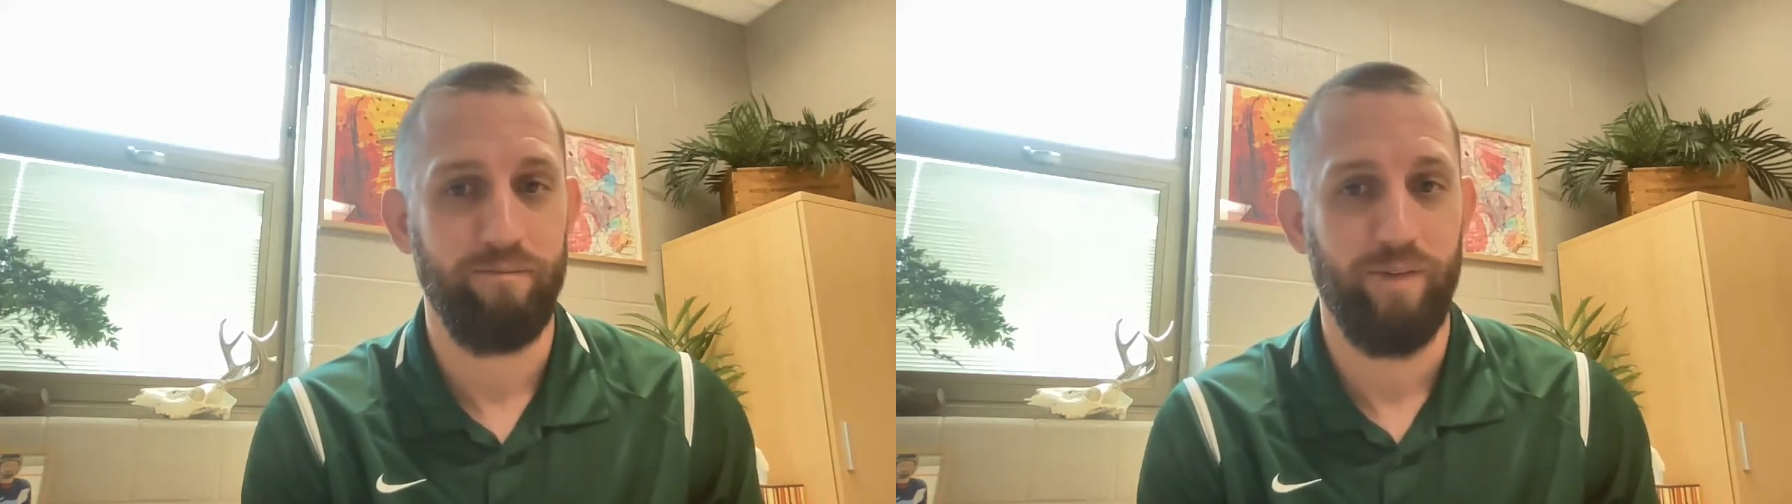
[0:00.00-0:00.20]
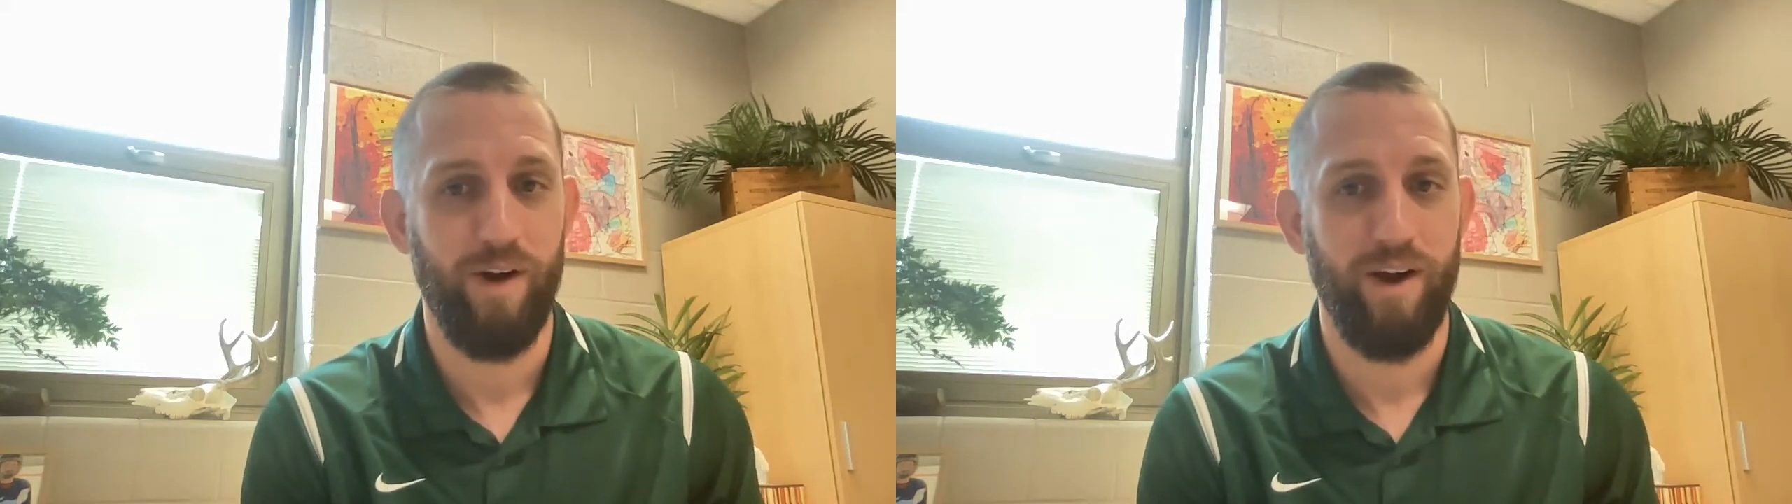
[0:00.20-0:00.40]

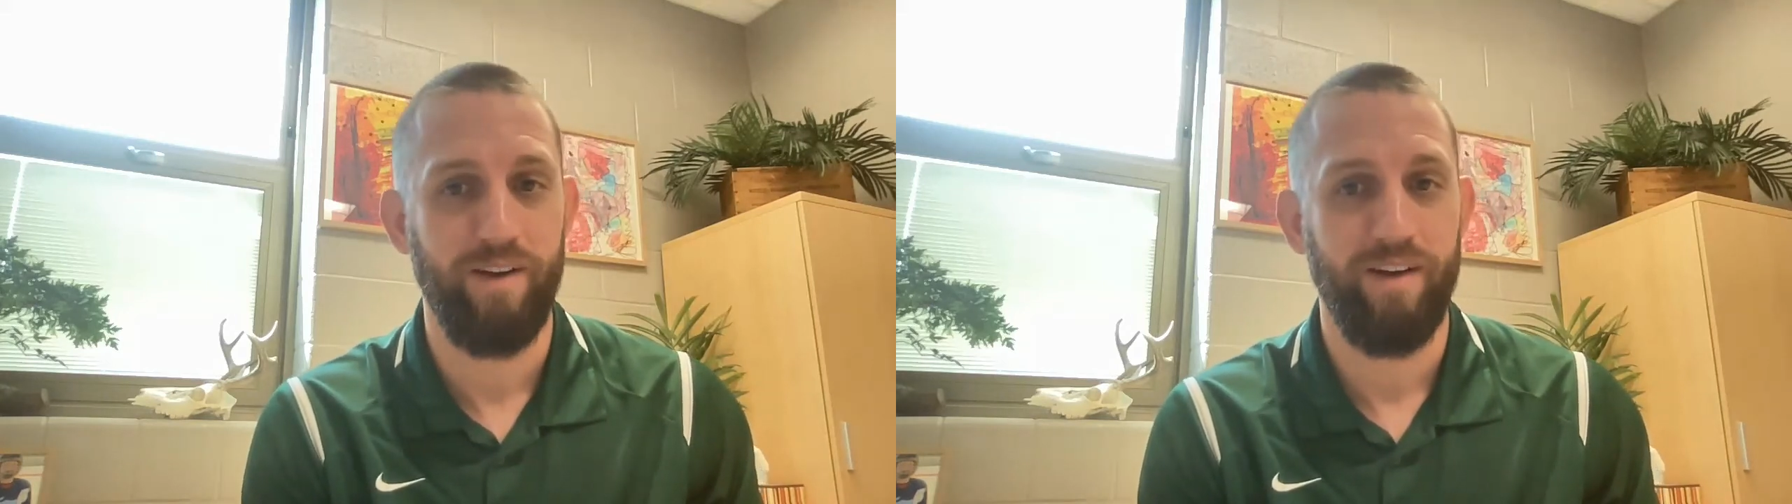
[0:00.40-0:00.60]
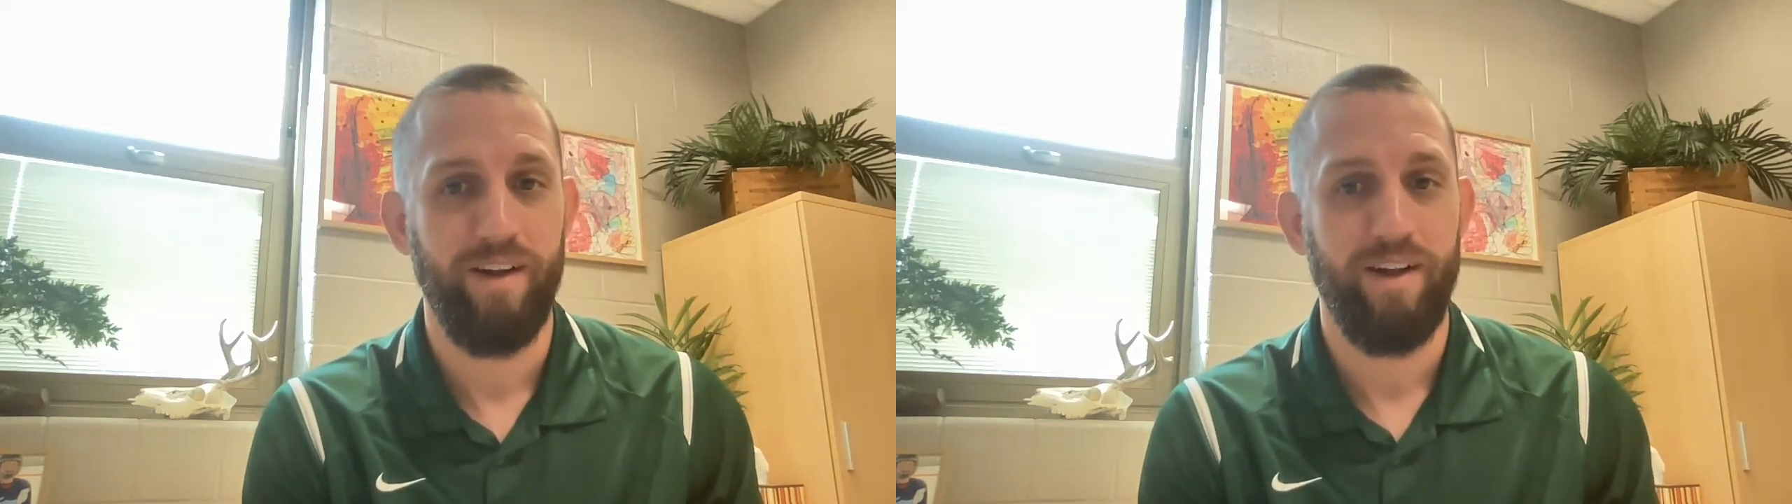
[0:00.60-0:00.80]
All
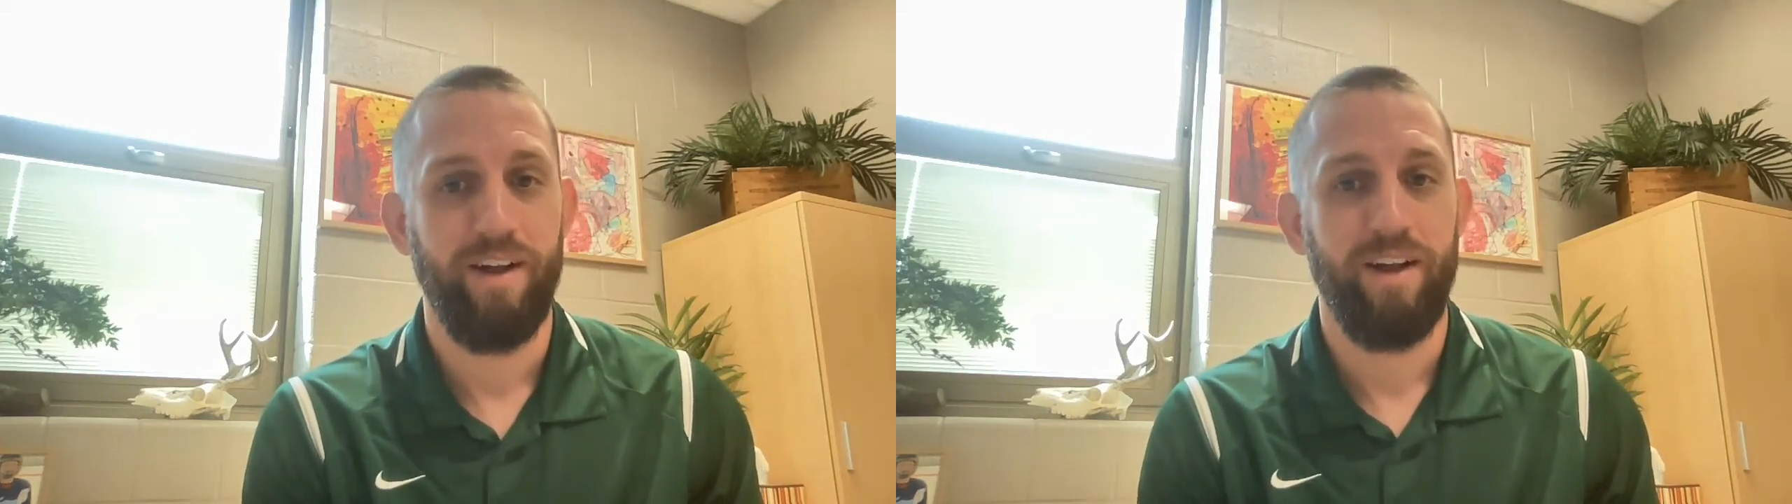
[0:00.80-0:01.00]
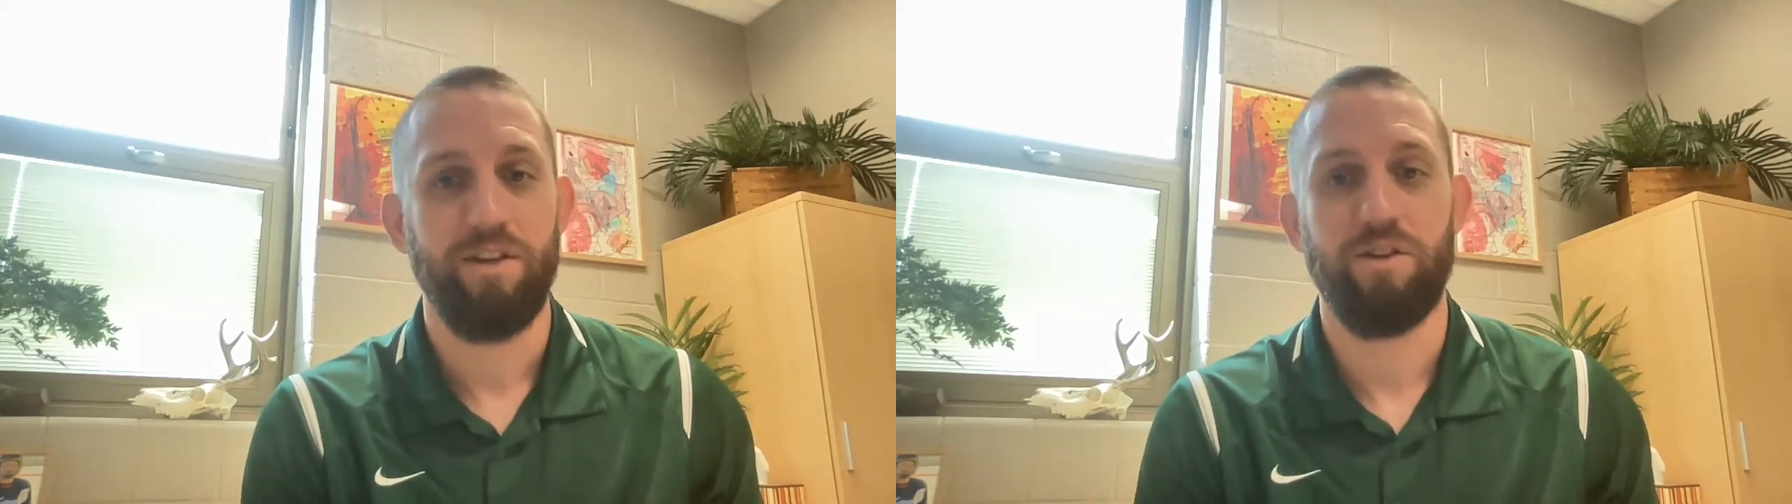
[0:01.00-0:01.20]
right.
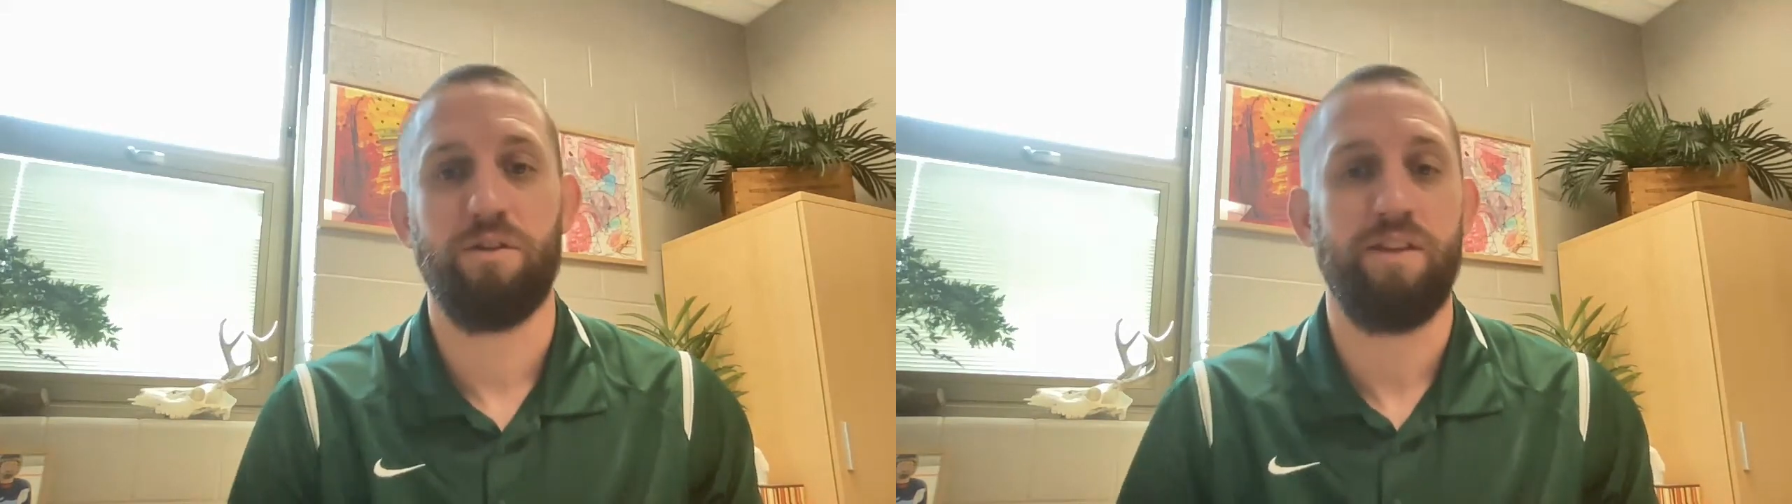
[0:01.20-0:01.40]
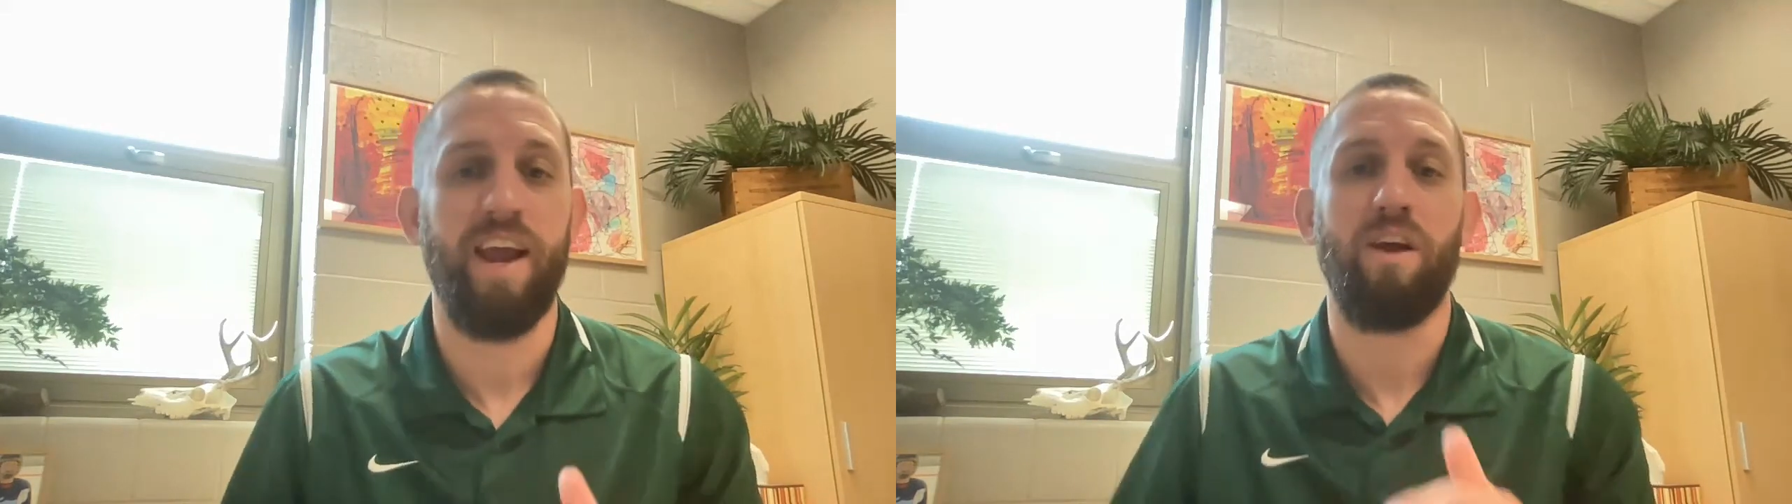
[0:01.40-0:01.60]

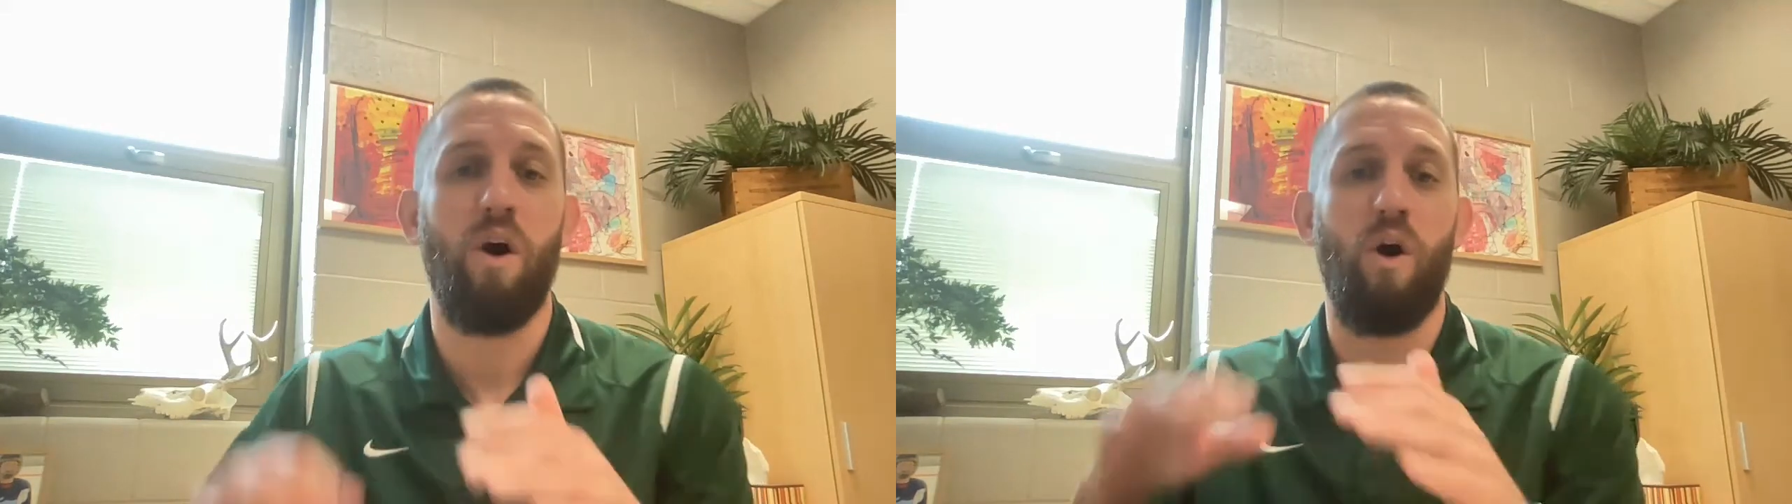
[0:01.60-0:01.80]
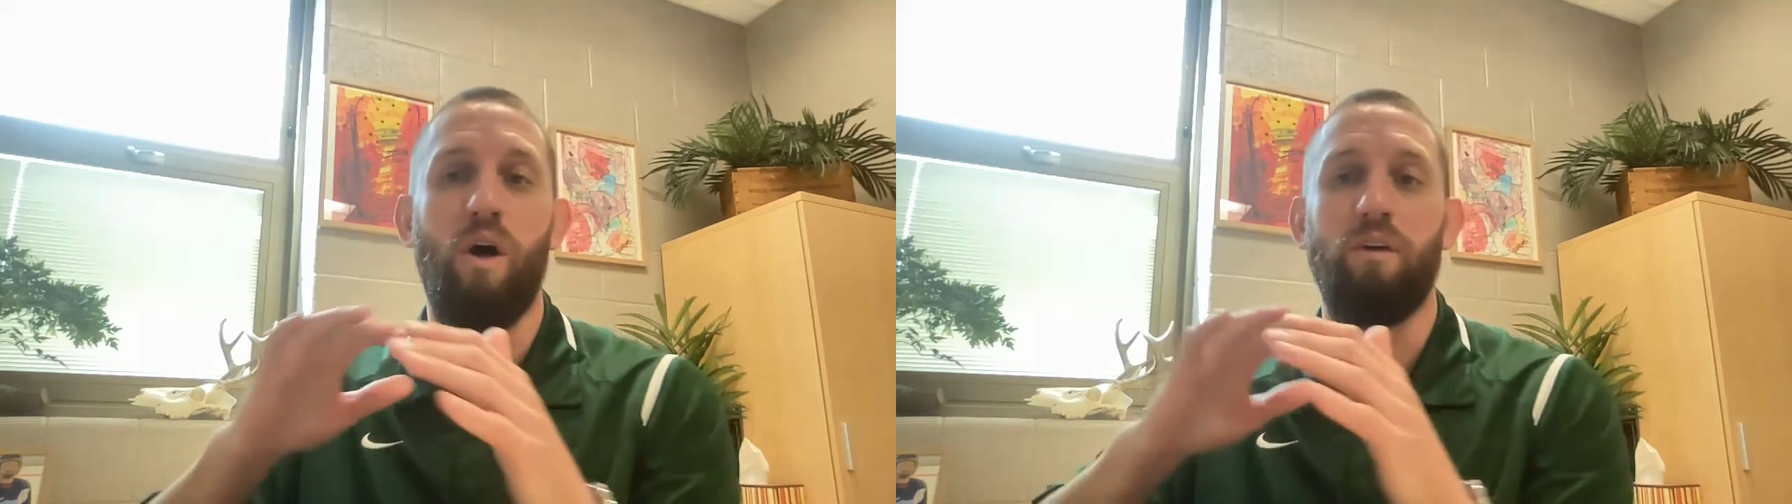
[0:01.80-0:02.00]
So take
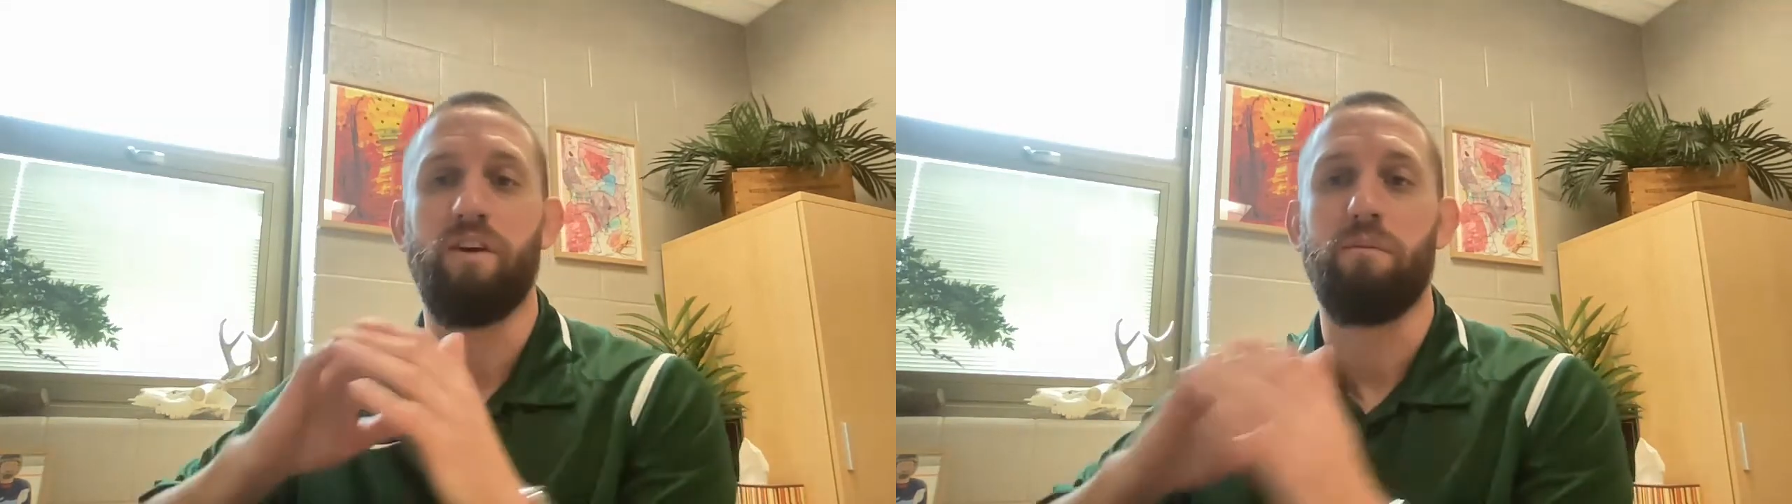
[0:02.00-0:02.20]
all of